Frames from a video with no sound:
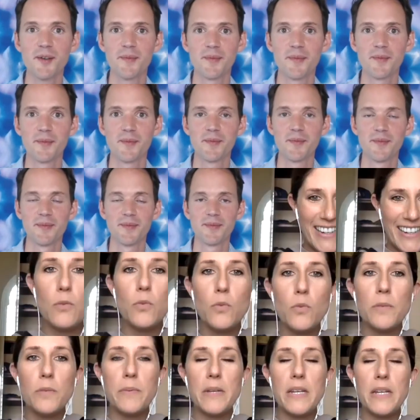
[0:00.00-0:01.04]
that somebody
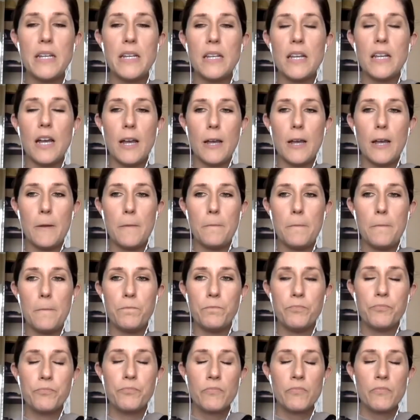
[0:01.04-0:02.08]
would be, um,
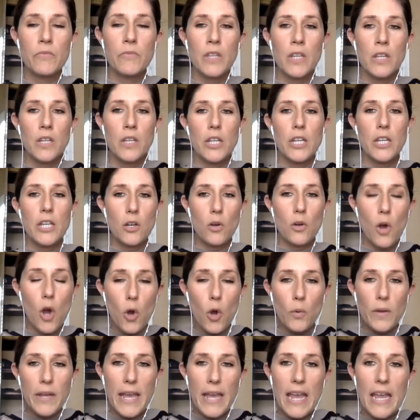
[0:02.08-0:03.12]
you know,
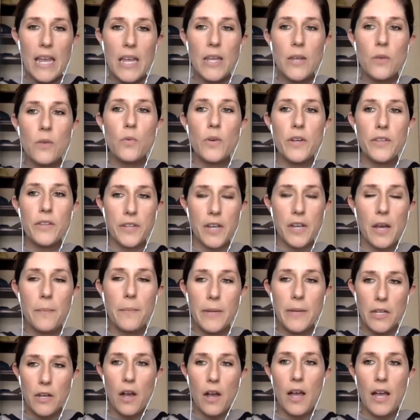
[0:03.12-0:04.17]
okay with
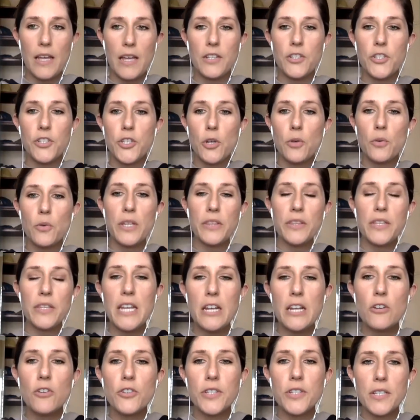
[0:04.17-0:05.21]
coming on. So
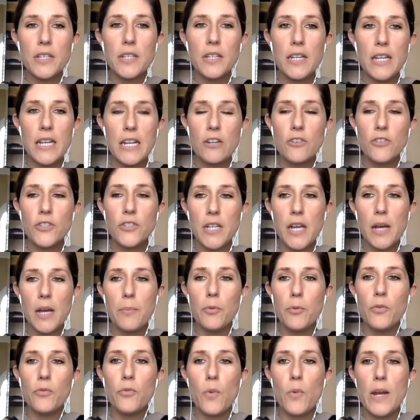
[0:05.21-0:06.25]
here's here's a
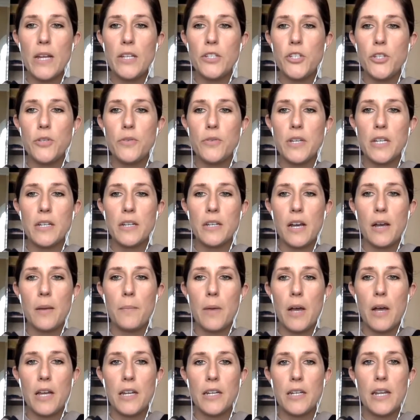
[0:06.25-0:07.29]
couple of ways you can come
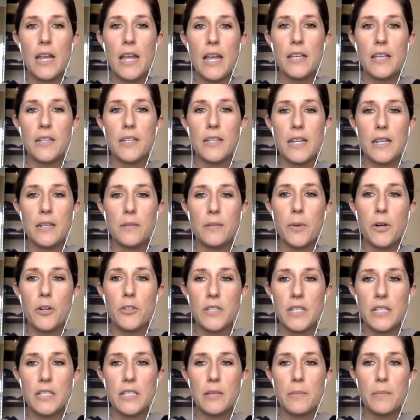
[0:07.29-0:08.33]
on and and
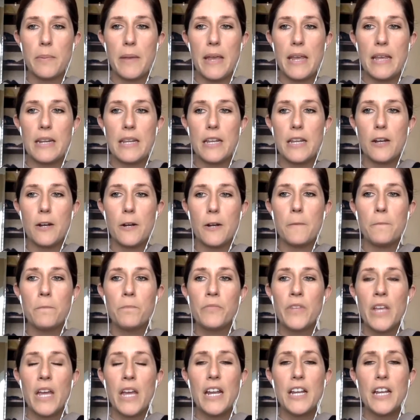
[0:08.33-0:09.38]
participate here.
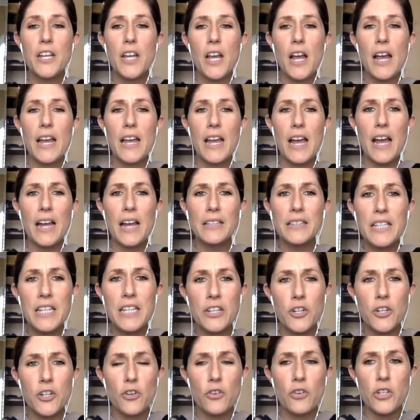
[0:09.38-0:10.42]
I I highly
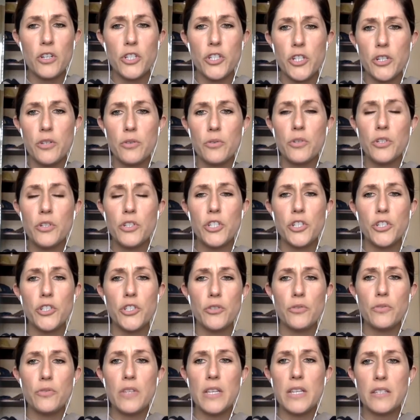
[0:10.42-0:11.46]
encourage you to
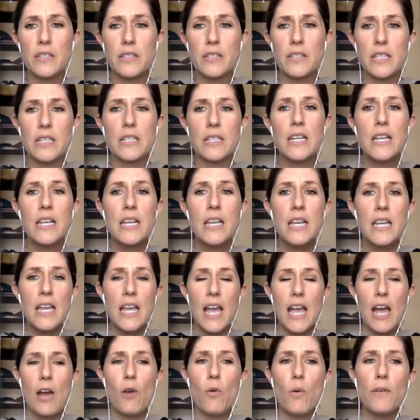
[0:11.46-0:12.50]
do this, and
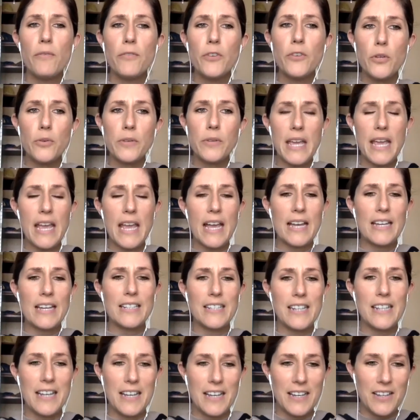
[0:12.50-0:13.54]
however you
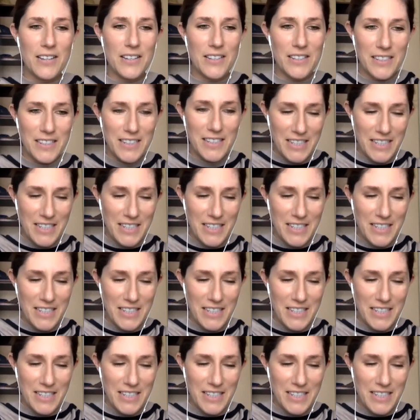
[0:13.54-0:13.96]
can, uh,